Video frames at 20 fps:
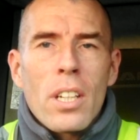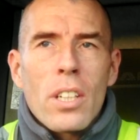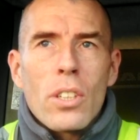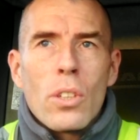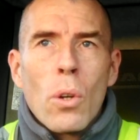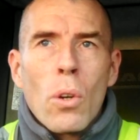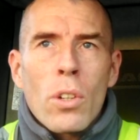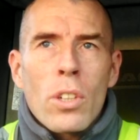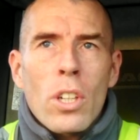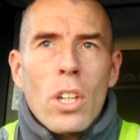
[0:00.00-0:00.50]

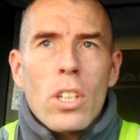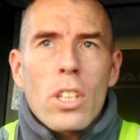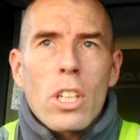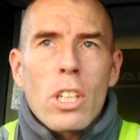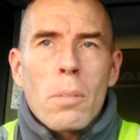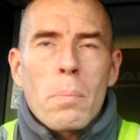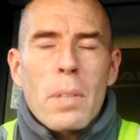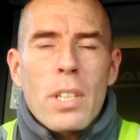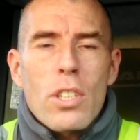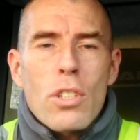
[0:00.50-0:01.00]
You're not
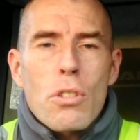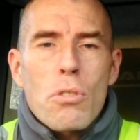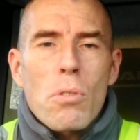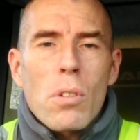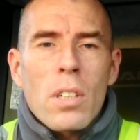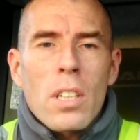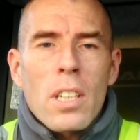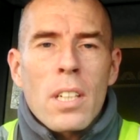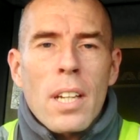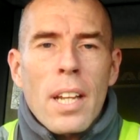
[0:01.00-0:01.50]
going to be
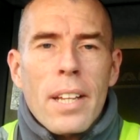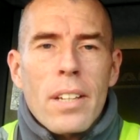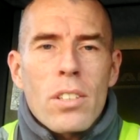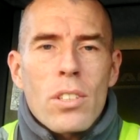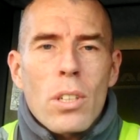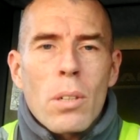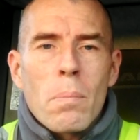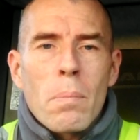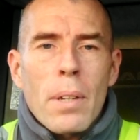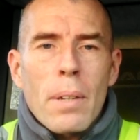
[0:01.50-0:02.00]
struggling like
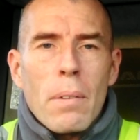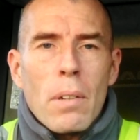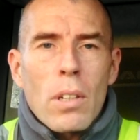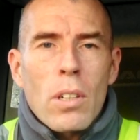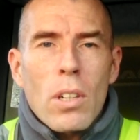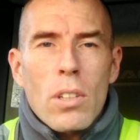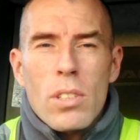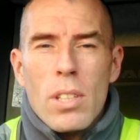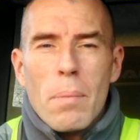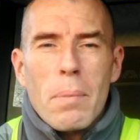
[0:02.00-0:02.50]
some people.
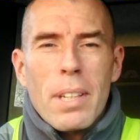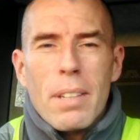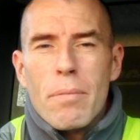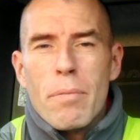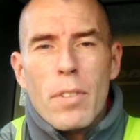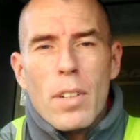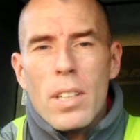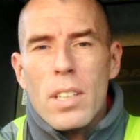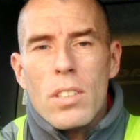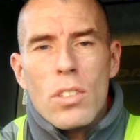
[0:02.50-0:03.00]
Because, I mean,
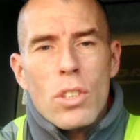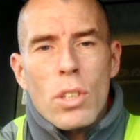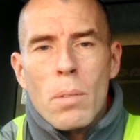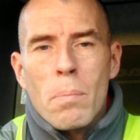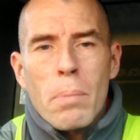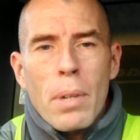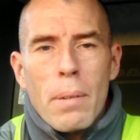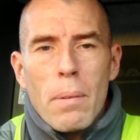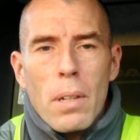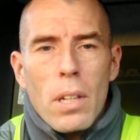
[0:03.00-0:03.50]
fucking
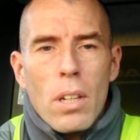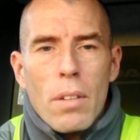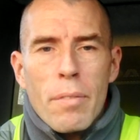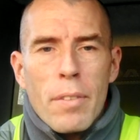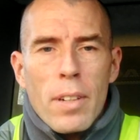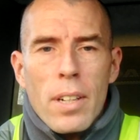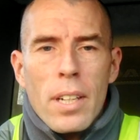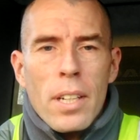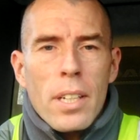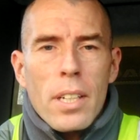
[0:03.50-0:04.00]
some people are
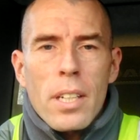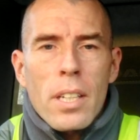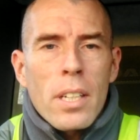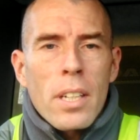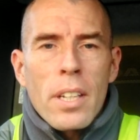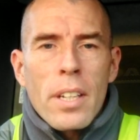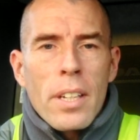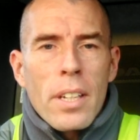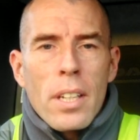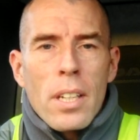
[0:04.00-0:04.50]
fucking
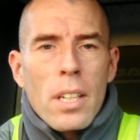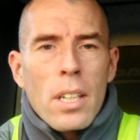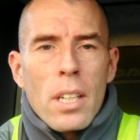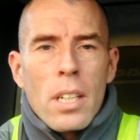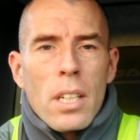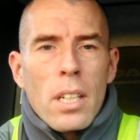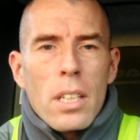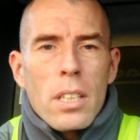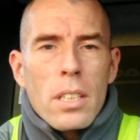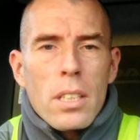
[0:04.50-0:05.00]

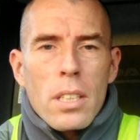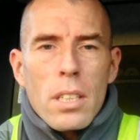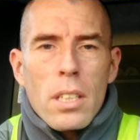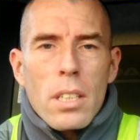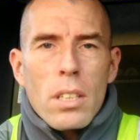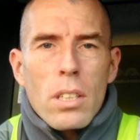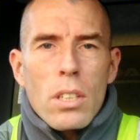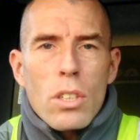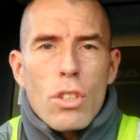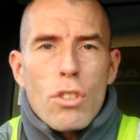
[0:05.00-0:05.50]

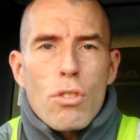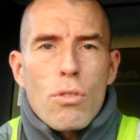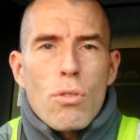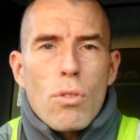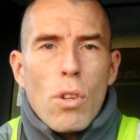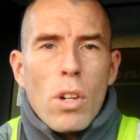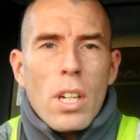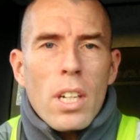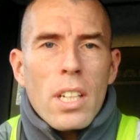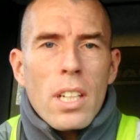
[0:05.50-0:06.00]

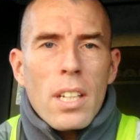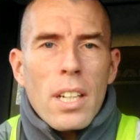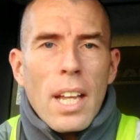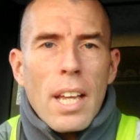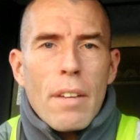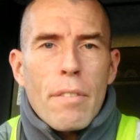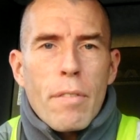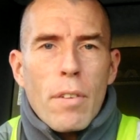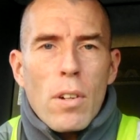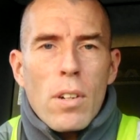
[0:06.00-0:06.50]
struggling
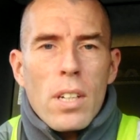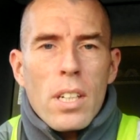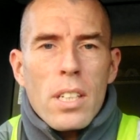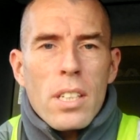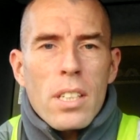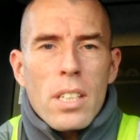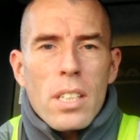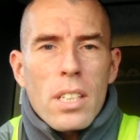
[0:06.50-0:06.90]
like fuck.